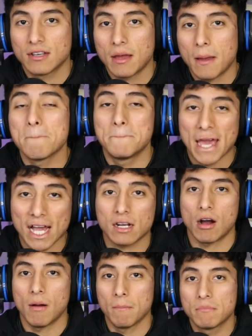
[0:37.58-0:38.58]

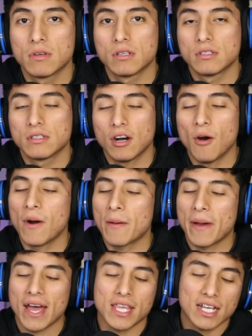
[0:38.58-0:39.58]
Beckham. Oh, my
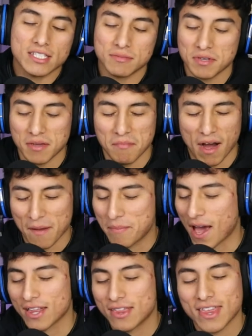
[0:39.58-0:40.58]
bad. That's me. My
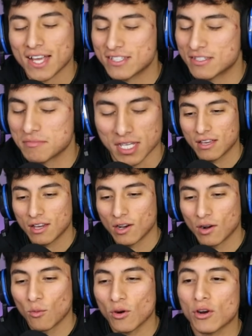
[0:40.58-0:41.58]
bad. That's me.
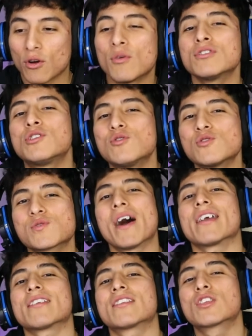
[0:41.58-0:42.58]
We're going to use
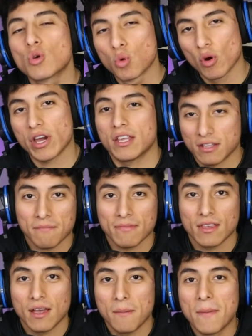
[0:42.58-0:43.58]
my twin,
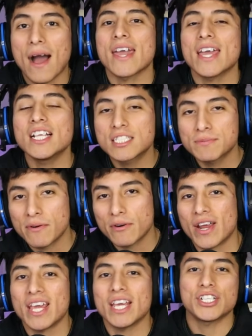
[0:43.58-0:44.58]
my
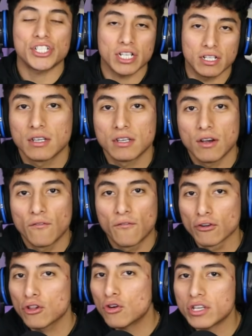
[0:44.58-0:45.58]
inspiration
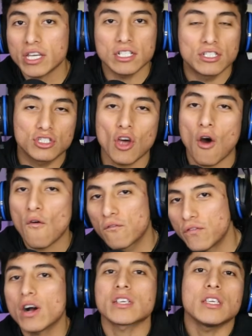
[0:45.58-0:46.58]
for looking so
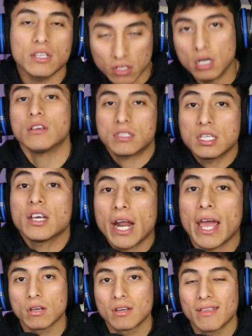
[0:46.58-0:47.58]
fucking good
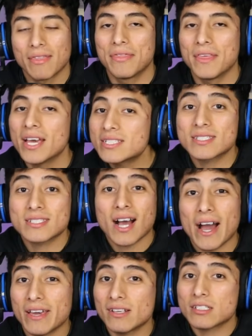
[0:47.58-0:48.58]
today. This
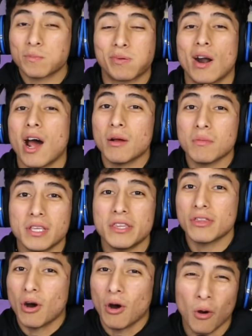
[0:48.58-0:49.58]
guy is probably
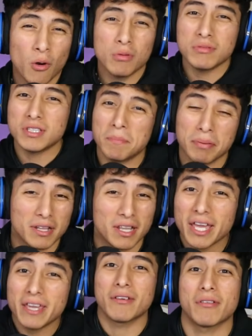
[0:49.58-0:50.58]
the only
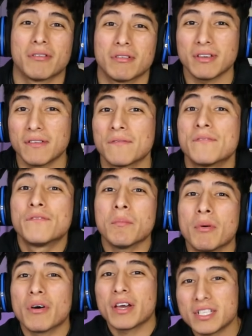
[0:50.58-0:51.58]
player in
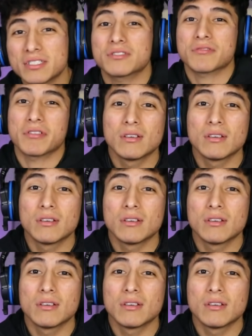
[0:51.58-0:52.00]
football history